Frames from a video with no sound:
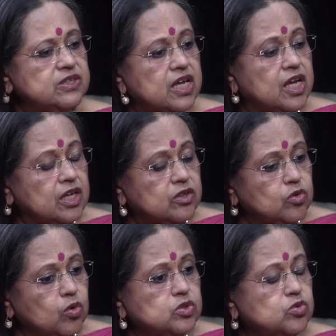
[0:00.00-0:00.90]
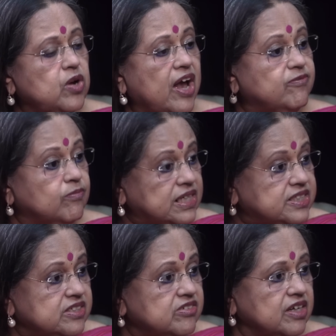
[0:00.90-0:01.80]
but those who have
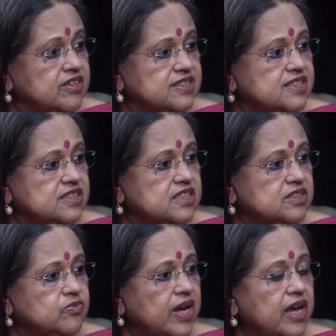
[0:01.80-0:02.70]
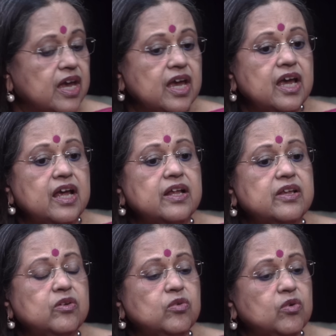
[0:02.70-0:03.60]
multi drug resistance, where
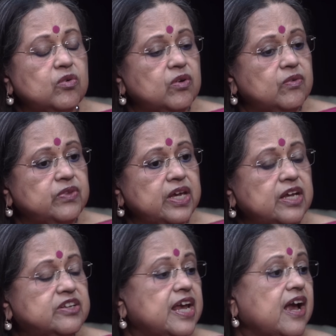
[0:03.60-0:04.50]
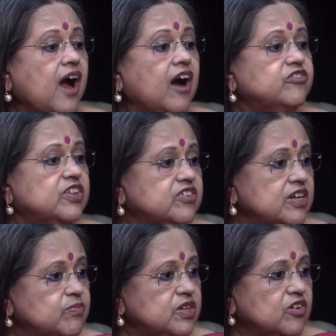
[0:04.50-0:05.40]
you they take half the
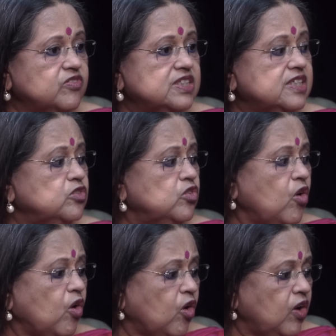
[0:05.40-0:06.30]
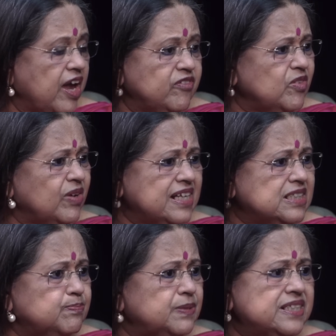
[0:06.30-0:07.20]
treatment of the thing. You know, all everyone
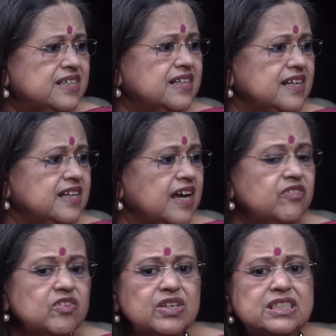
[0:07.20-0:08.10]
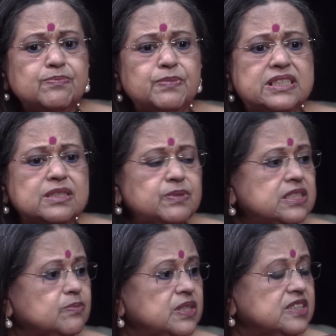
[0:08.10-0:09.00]
is spitting in India. Everyone spits,
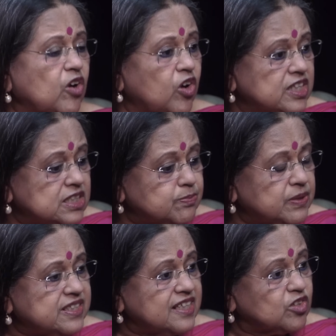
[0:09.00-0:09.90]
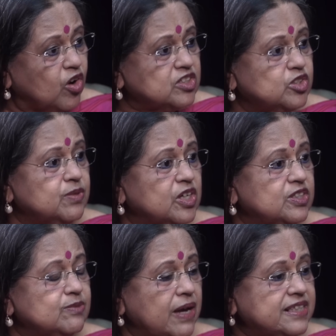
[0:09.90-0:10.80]
spits, spits. All the spit has got
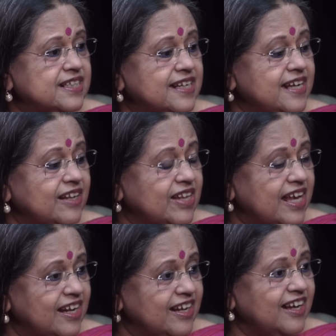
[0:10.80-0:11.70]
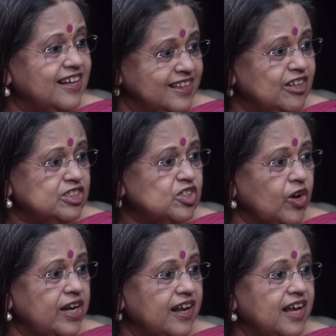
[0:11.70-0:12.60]
tuberculosis bacilli, and they're in the
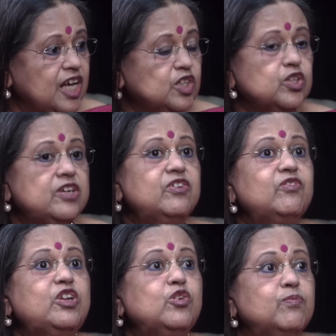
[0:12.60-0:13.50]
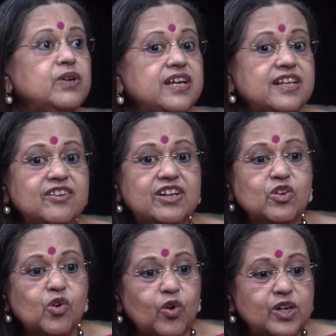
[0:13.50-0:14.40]
soil. So even when you breathe
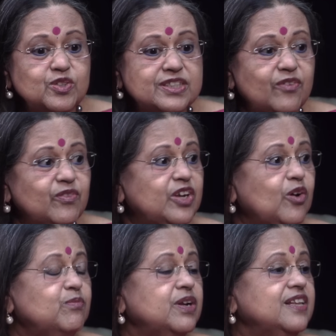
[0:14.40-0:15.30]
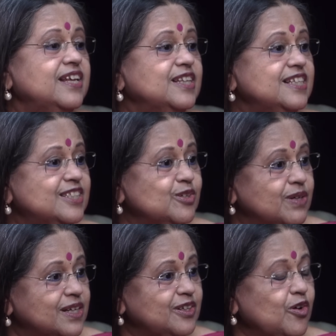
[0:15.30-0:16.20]
and you go into somewhere you're breathing these
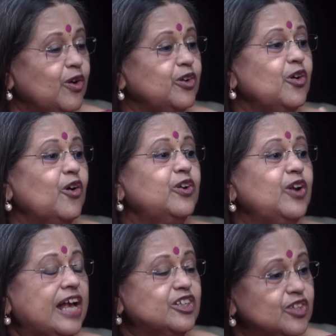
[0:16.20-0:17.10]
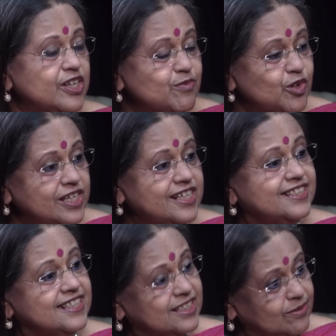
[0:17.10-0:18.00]
tubercles. your, your natural
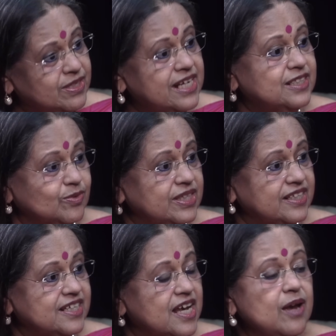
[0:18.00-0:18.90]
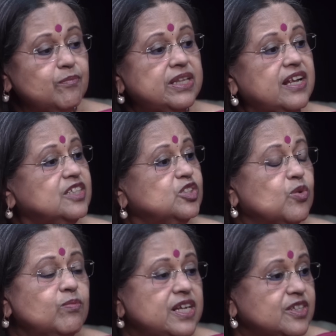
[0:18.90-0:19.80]
immunity system deals with it. But there are
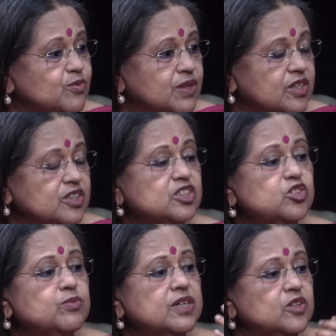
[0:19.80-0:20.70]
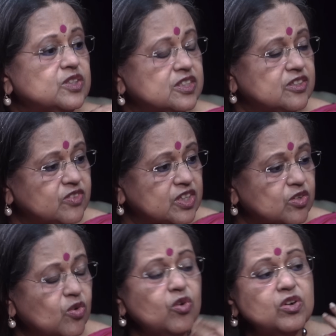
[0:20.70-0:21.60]
so many tuberculosis, tuberculosis of the
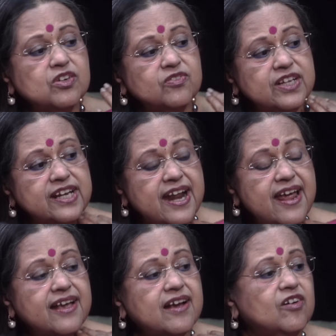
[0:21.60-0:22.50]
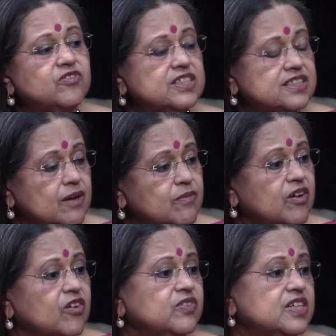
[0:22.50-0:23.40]
throat, of the neck, of the
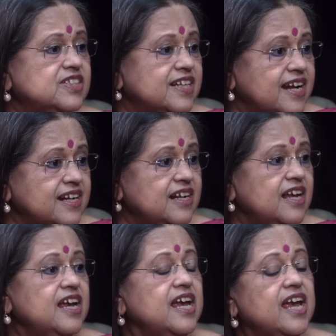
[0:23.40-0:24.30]
stomach, of the genital.